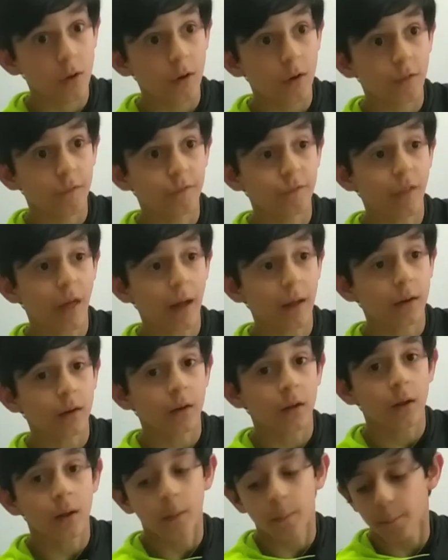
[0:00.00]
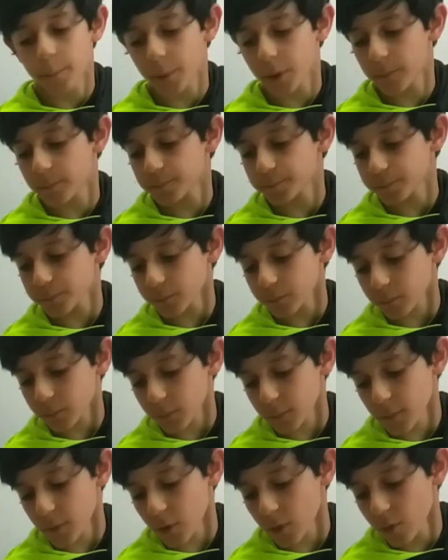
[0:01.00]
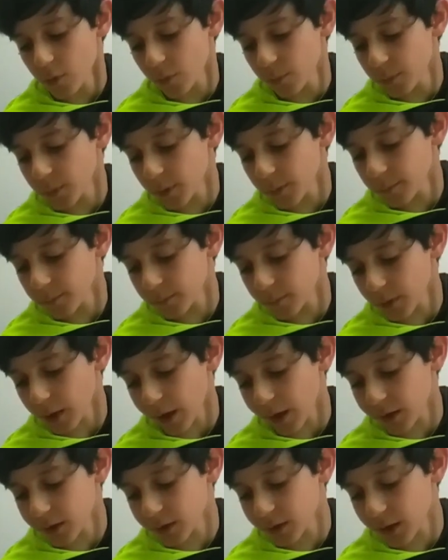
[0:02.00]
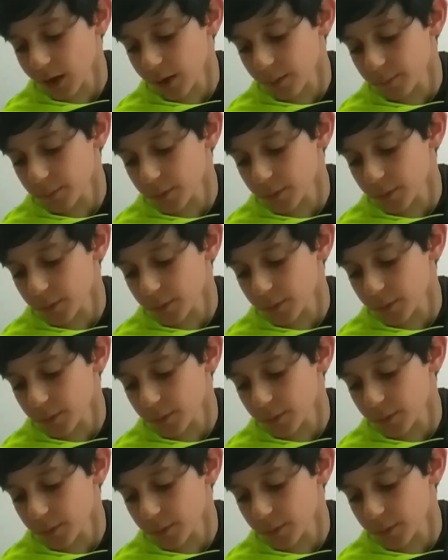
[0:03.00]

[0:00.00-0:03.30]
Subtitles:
of that. But Umnum can get